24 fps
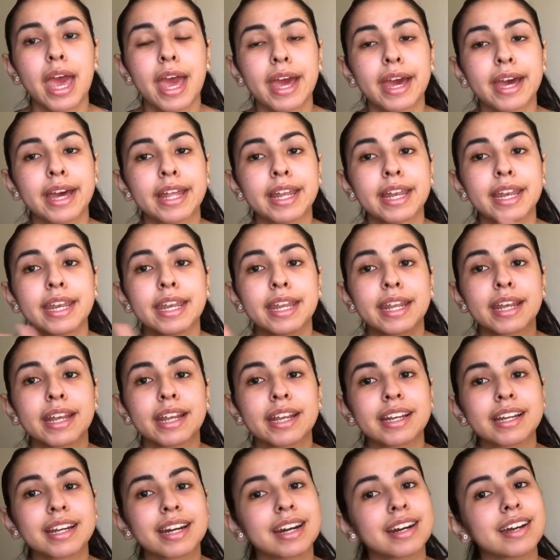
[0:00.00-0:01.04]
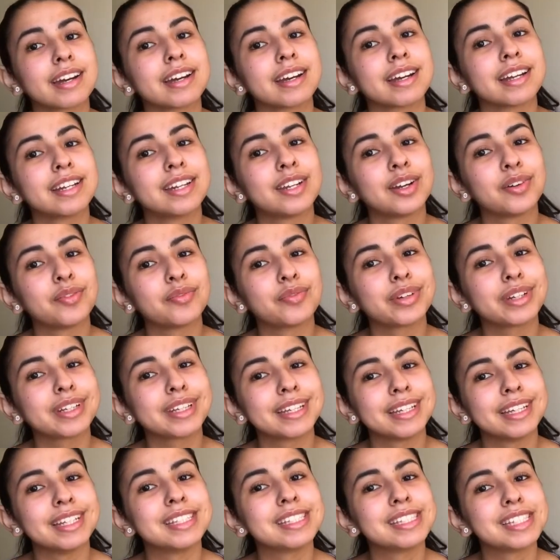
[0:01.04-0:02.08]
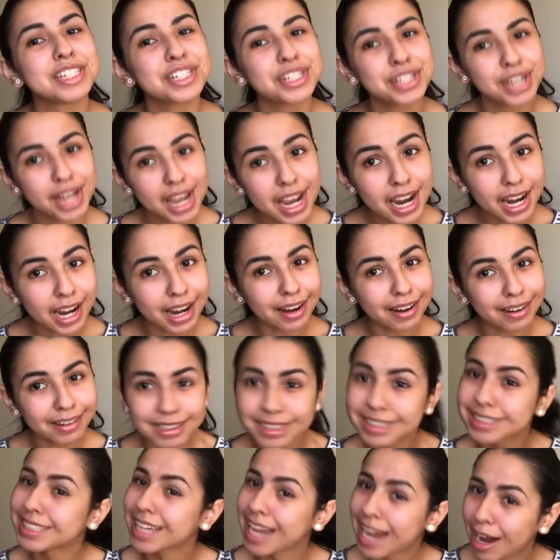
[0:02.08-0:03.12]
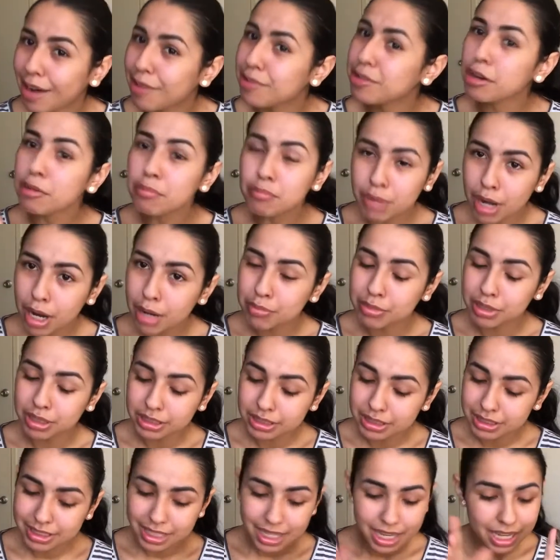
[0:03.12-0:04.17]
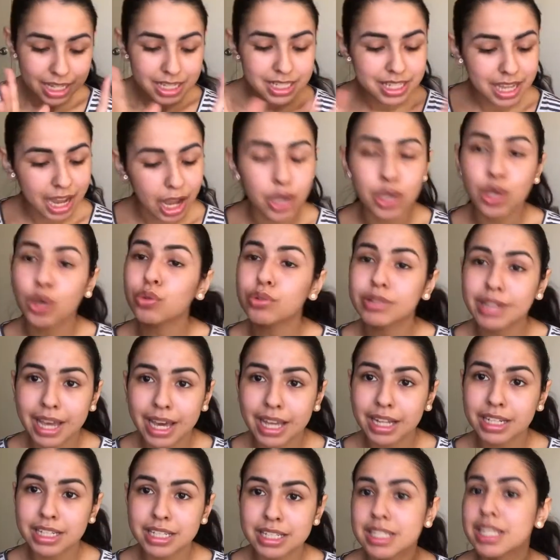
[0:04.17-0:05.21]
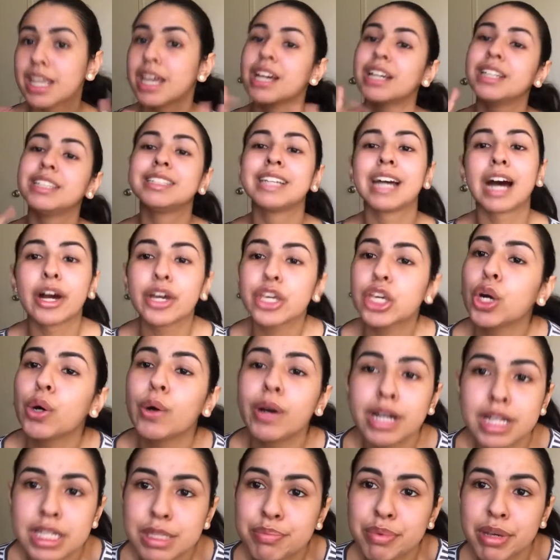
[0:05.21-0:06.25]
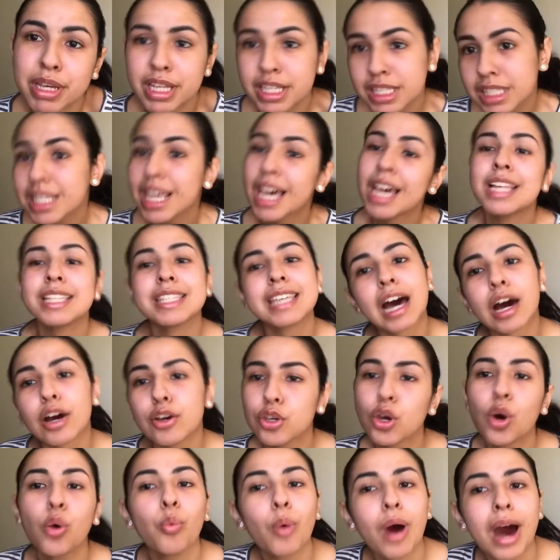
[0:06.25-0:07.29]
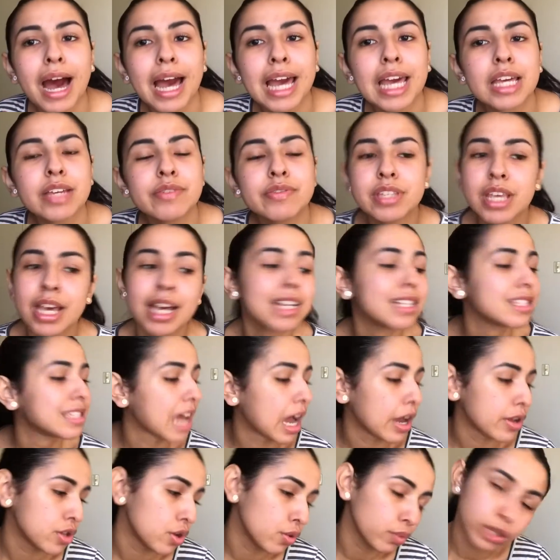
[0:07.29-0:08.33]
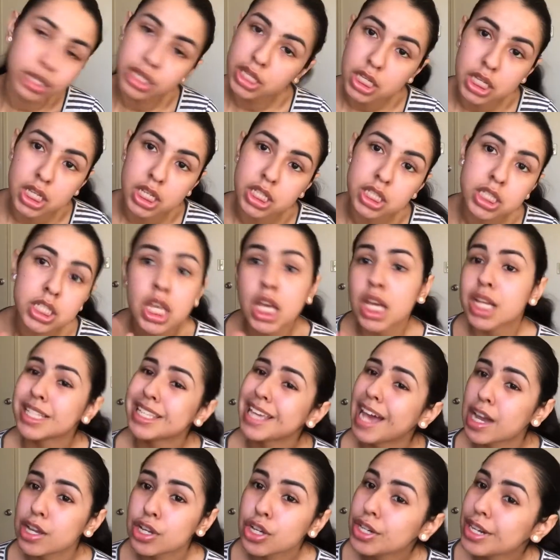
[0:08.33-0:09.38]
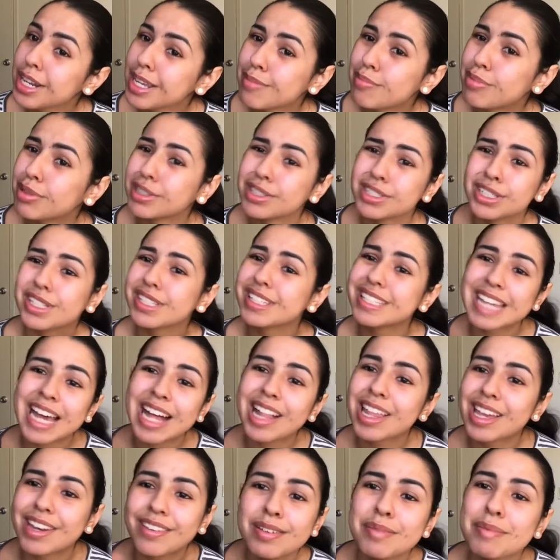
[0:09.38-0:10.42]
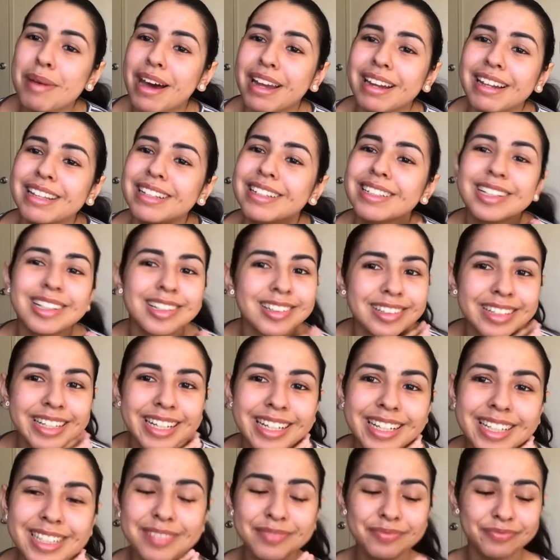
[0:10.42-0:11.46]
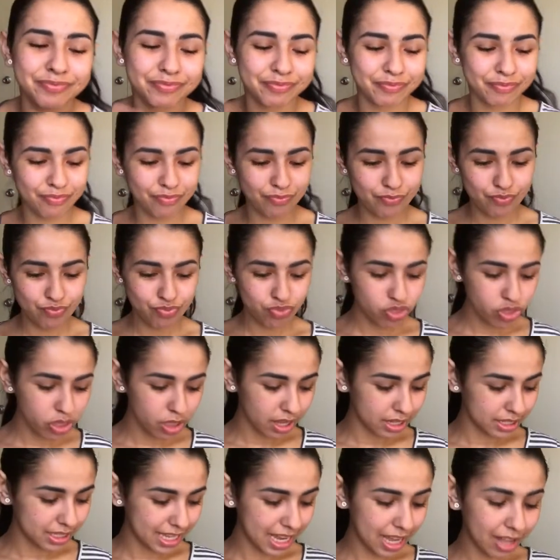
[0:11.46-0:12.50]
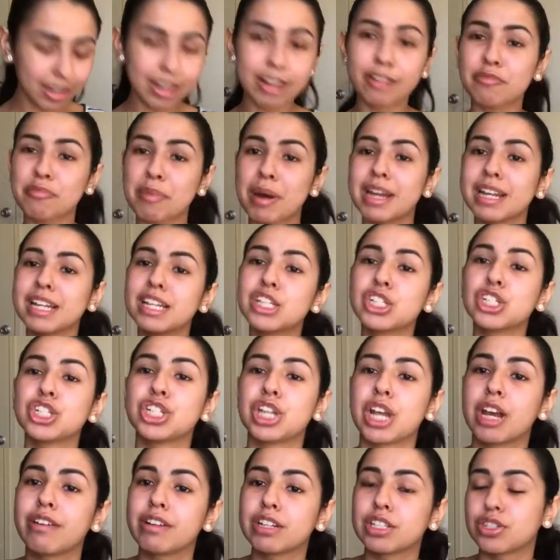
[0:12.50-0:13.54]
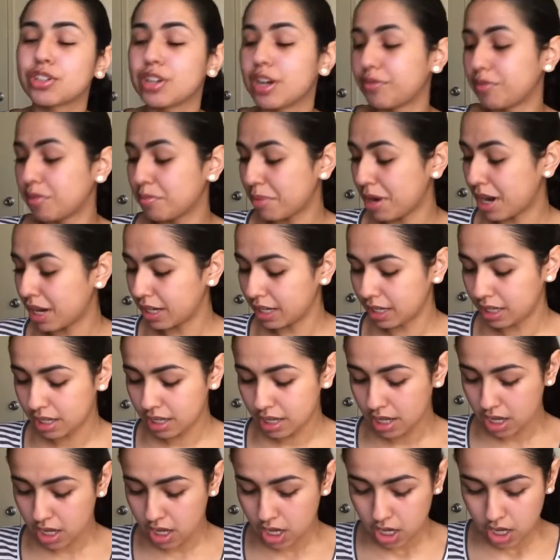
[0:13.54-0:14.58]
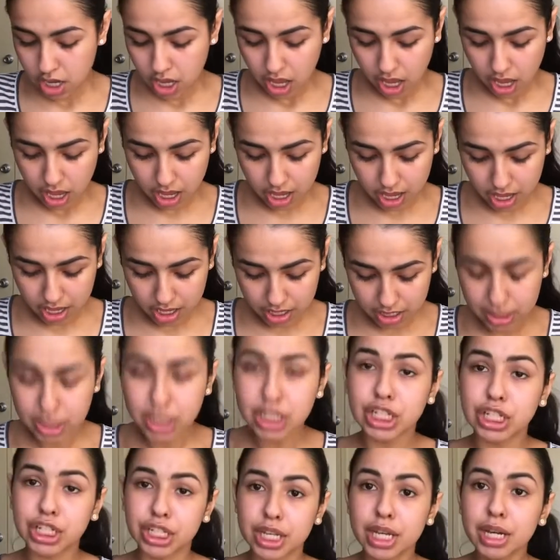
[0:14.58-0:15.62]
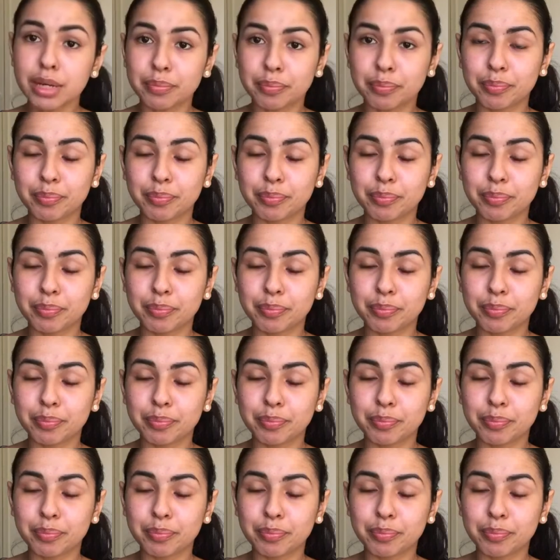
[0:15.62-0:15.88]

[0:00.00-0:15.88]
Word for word: and don't forget to share tell your mamas, tell your daddies, tell your husbands, tell your wives, tell your kids, tell your neighbor, just tell everybody, okay? Tell everybody, share it to everybody, and yeah.